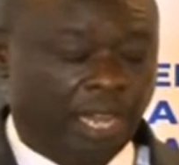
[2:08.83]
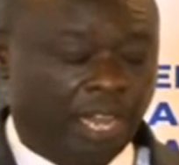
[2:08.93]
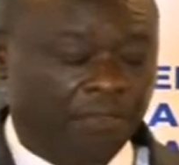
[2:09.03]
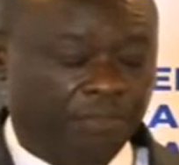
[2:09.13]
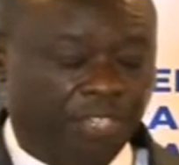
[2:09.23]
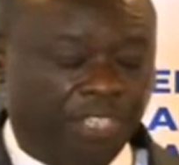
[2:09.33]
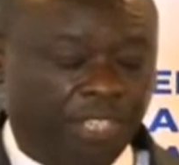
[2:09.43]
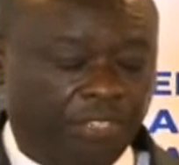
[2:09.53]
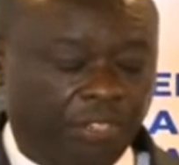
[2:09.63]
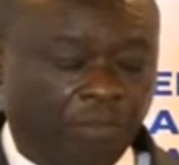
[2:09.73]
have
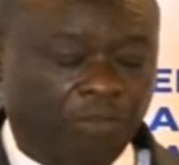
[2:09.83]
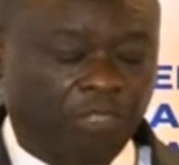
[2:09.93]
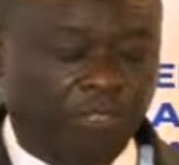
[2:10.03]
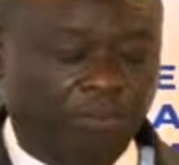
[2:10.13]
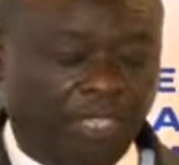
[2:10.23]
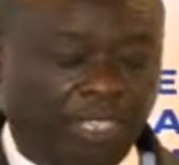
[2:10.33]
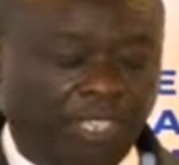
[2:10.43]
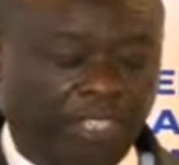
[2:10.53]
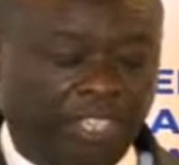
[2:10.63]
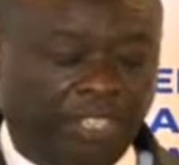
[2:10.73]
created jobs, but
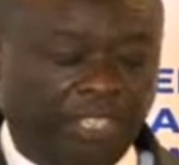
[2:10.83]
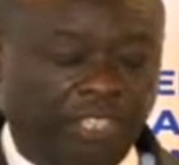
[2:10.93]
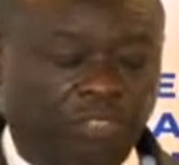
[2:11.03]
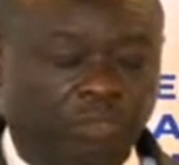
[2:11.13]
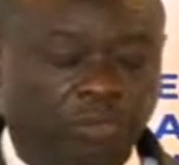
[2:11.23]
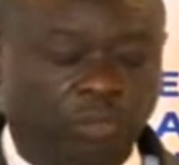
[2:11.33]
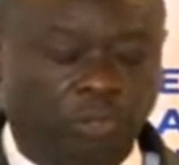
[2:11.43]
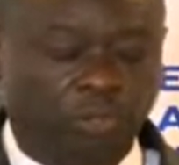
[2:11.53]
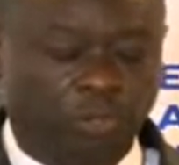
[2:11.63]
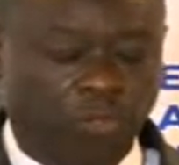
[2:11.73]
at a rate that is too
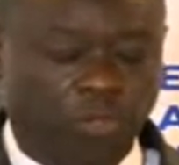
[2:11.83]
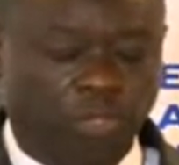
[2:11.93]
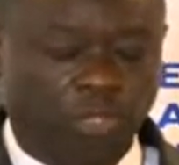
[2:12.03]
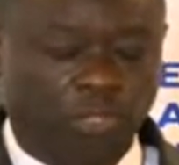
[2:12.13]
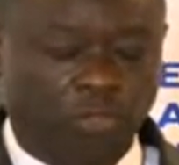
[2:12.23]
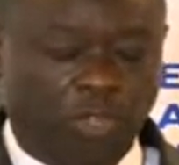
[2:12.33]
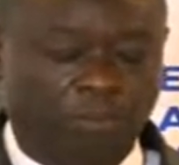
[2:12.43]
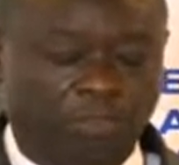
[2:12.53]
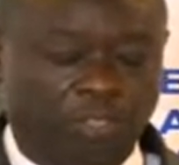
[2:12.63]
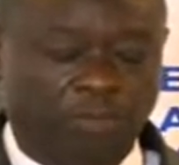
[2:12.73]
low to
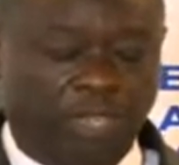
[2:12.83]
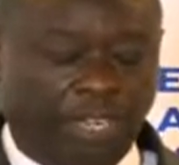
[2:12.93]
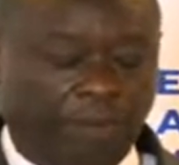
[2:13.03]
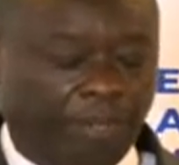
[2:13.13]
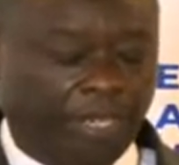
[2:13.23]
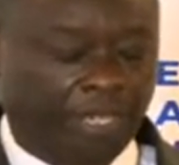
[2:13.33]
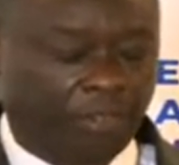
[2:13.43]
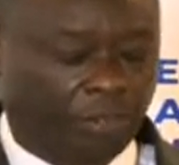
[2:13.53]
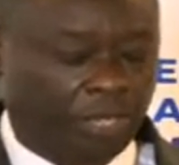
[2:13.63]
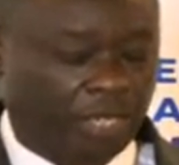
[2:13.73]
absorb the rapidly
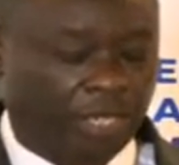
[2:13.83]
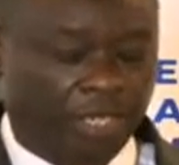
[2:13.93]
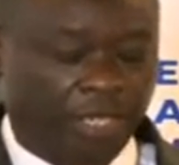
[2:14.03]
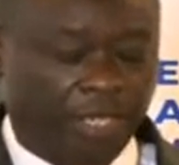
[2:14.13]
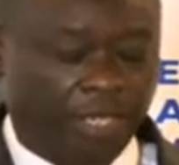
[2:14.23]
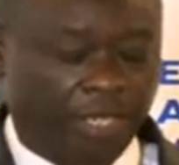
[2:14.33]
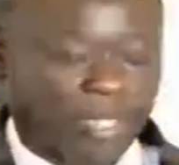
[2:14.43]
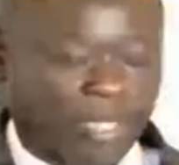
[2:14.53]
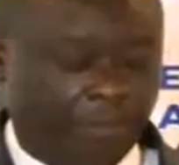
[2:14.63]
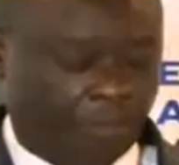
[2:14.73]
growing
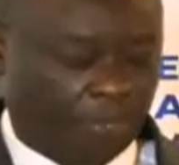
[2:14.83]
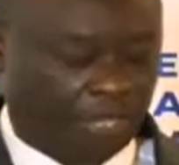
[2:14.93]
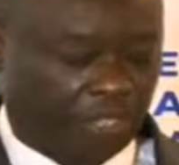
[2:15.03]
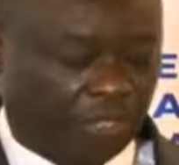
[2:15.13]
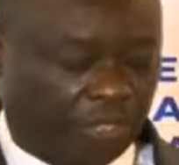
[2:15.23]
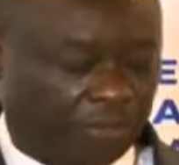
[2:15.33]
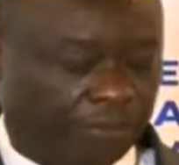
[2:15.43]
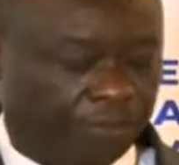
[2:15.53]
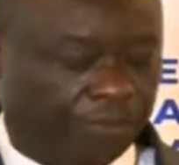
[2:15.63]
population.